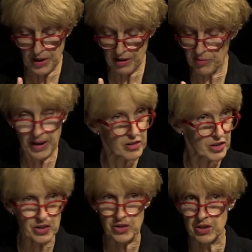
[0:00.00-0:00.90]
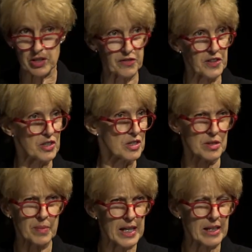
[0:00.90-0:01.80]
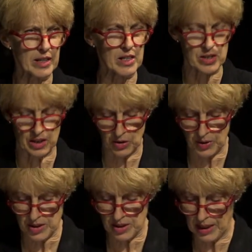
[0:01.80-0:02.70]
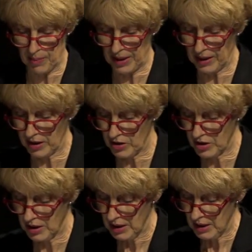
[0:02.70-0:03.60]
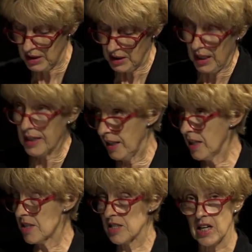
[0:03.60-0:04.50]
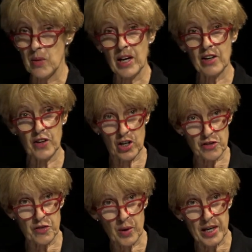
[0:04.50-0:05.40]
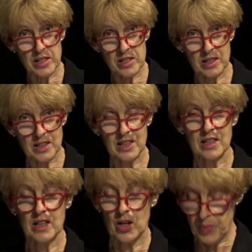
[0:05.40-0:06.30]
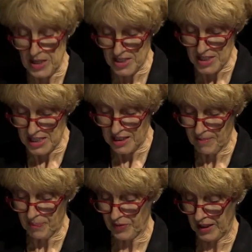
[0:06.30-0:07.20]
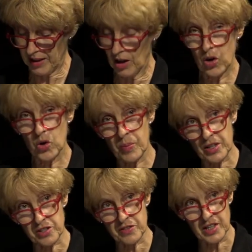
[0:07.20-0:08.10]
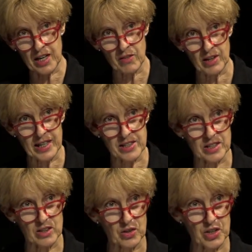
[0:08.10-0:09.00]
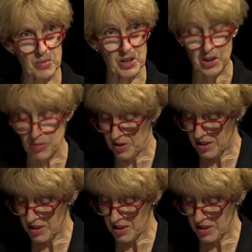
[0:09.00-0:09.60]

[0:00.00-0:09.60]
we have micronutrient deficiencies, many things that go into that package. And then, as I say, we have overweight, obesity, and a whole bunch of diet related non communicable